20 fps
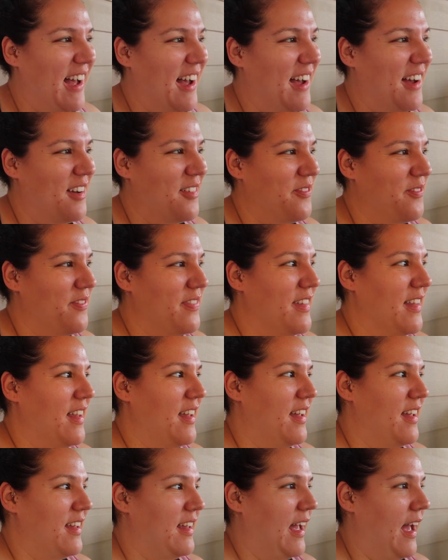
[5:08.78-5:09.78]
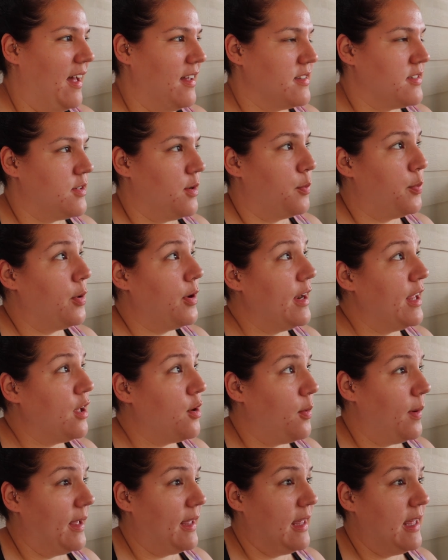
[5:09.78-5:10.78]
um, yeah, so pretty
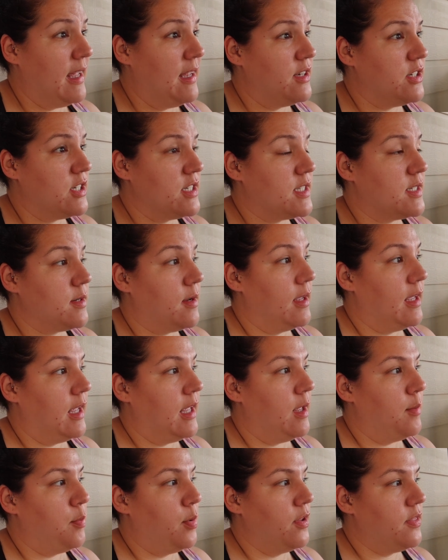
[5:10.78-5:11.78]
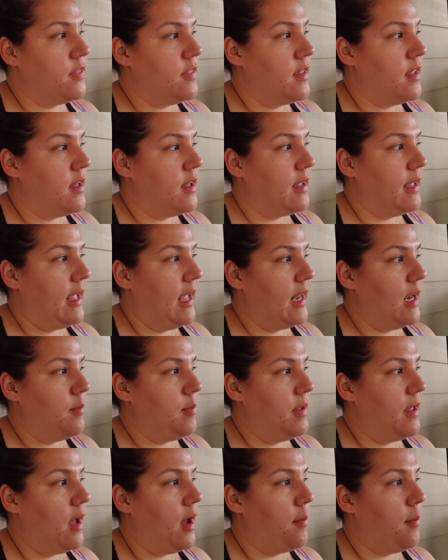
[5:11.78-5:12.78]
quick. He just, he put the
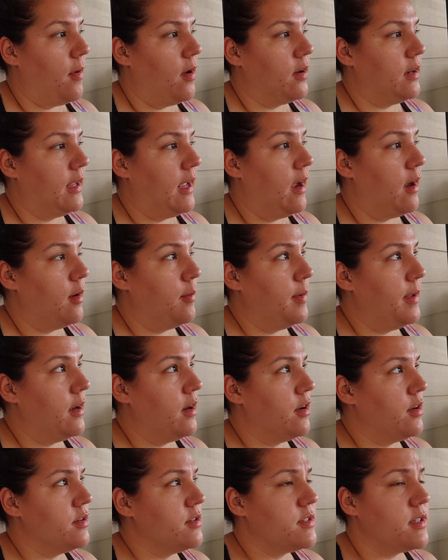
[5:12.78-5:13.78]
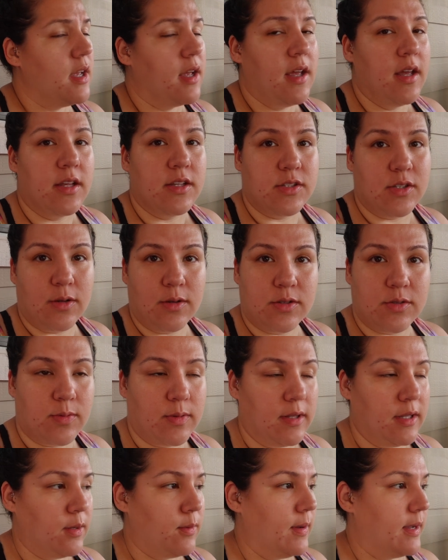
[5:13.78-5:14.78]
canopy up on carabiners, so it's
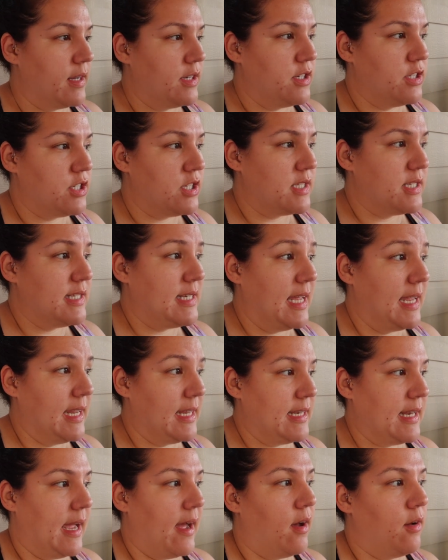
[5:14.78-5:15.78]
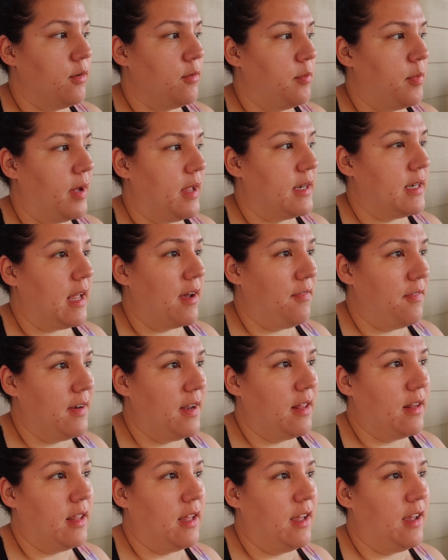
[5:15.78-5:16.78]
really quick to just take down. But
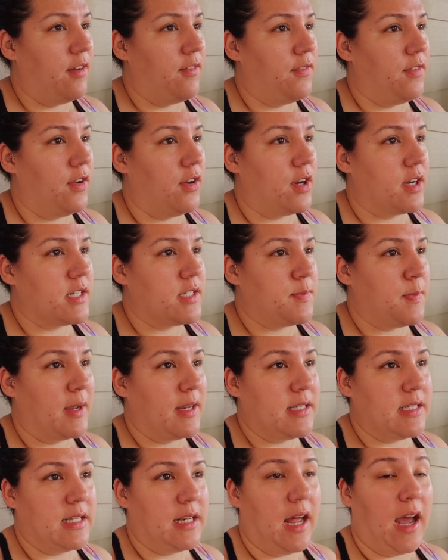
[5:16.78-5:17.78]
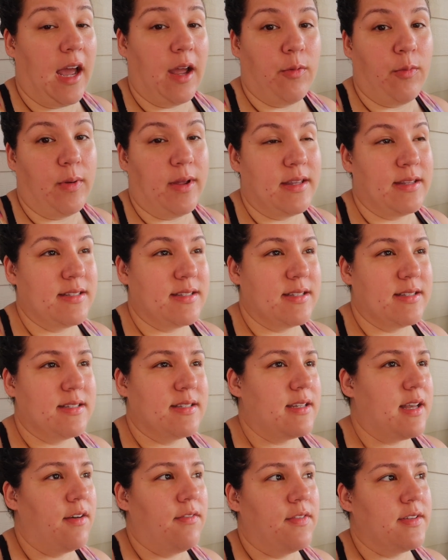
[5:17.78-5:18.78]
definitely if you're expecting high winds and
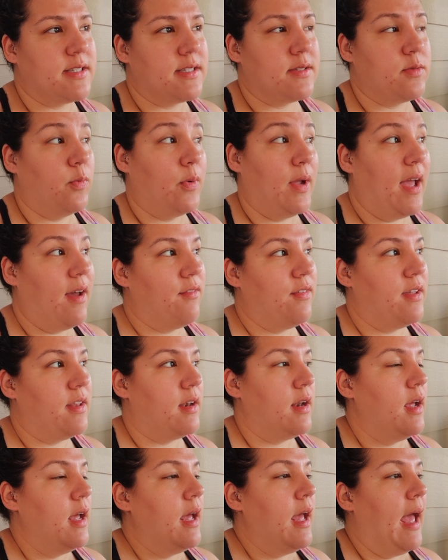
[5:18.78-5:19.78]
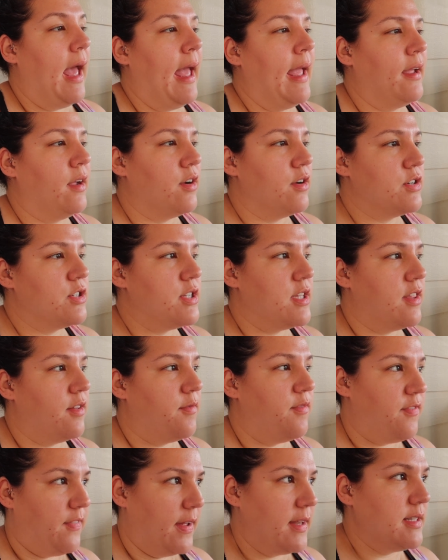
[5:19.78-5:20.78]
stuff, it's we have it anchored to the
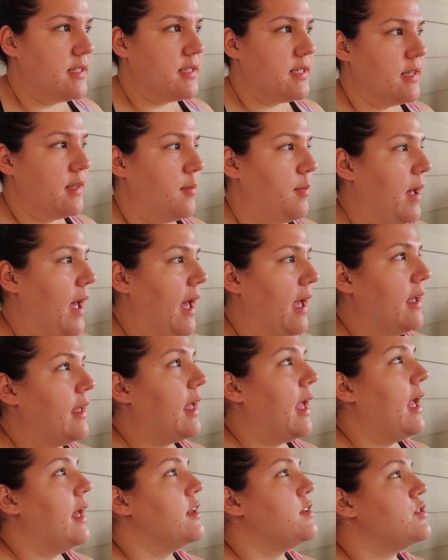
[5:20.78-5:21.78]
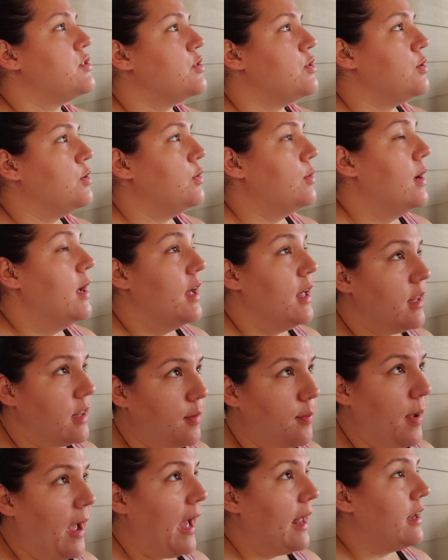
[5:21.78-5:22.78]
fence in the back and to
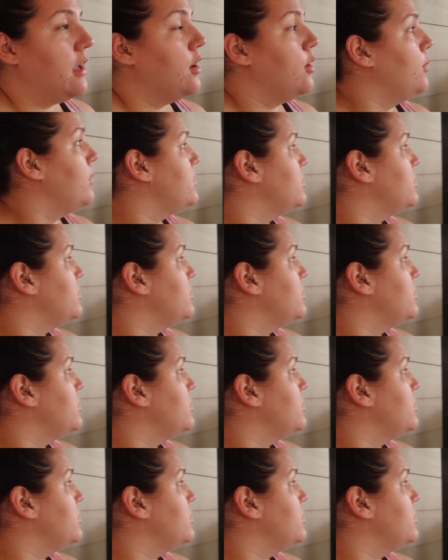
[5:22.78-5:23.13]
the patio,